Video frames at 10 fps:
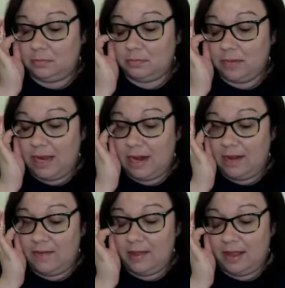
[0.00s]
I can't
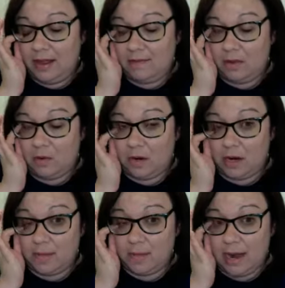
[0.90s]
even think of the word,
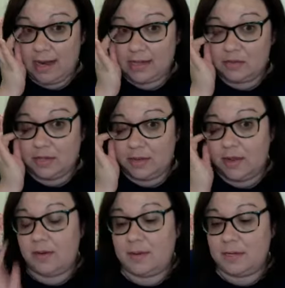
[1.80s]
and my eyes really
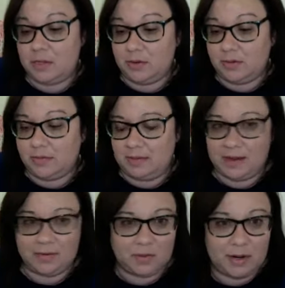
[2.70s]
bother me. So that
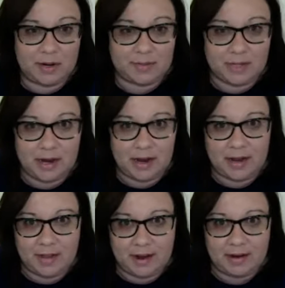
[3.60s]
was weird. I'm sorry I
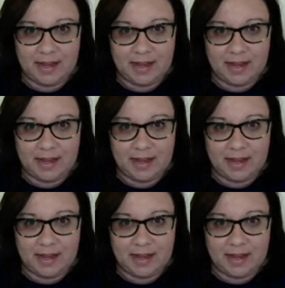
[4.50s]
did that on